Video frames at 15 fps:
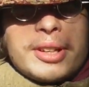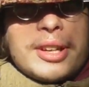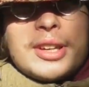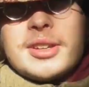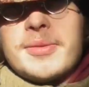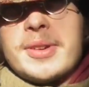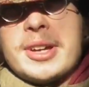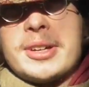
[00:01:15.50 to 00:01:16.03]

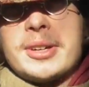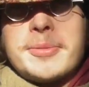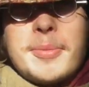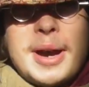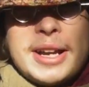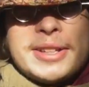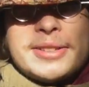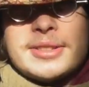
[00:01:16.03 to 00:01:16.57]
in my
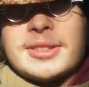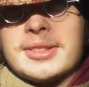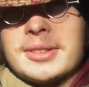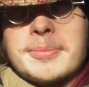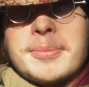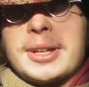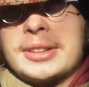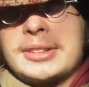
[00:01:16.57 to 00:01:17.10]
mind,
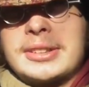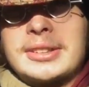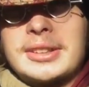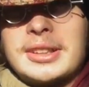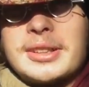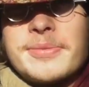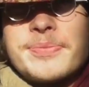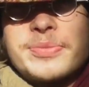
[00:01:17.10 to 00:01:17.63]
but
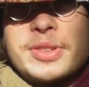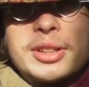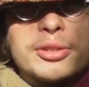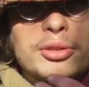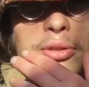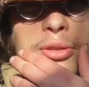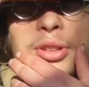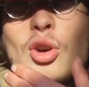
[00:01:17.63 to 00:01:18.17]

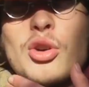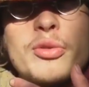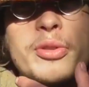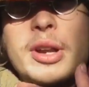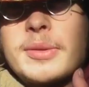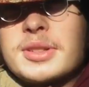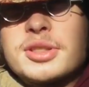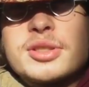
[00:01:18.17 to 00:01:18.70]

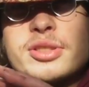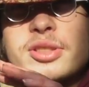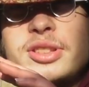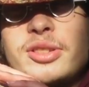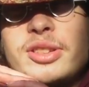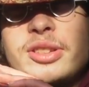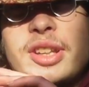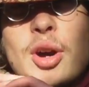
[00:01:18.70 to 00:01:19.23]
there was
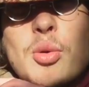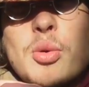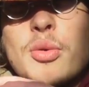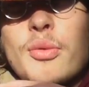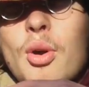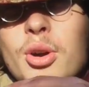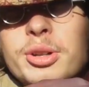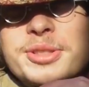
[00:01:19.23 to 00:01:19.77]
no
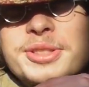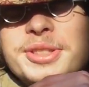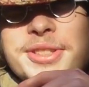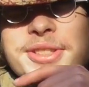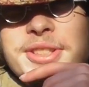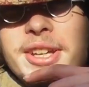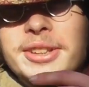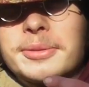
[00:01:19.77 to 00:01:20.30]
words
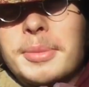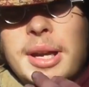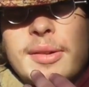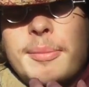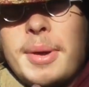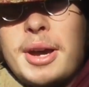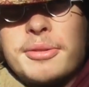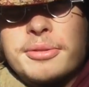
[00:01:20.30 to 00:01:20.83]
said by my
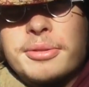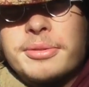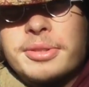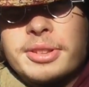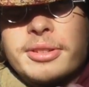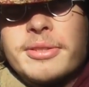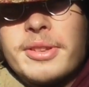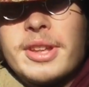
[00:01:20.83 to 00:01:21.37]
mouth.
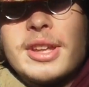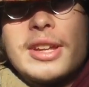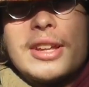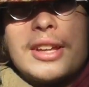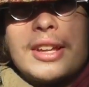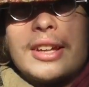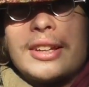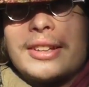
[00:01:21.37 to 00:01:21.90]

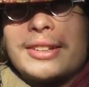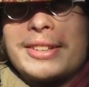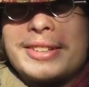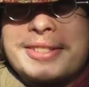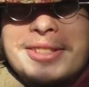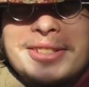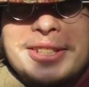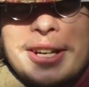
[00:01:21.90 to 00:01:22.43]

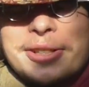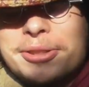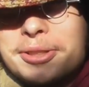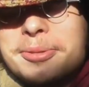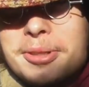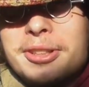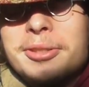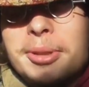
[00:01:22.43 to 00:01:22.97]
It's hard to
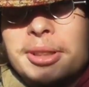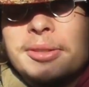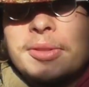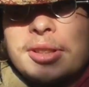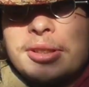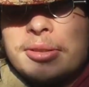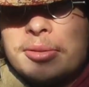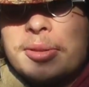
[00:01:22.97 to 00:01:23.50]
explain, but
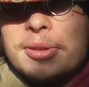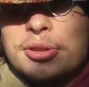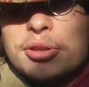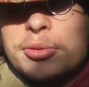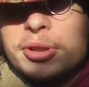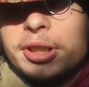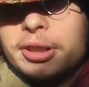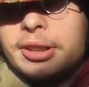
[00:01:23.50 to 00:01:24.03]
we was
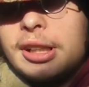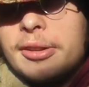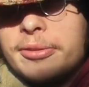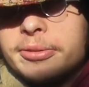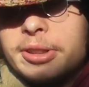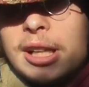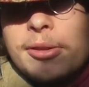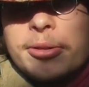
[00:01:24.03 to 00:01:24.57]
communicating
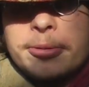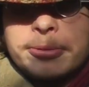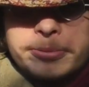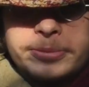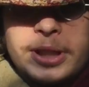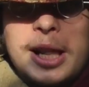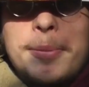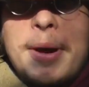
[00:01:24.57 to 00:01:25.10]

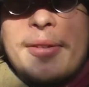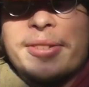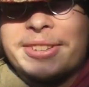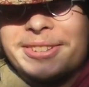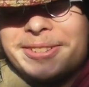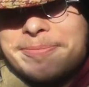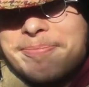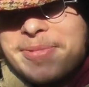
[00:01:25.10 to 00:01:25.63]

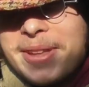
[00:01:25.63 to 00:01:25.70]
telepathically.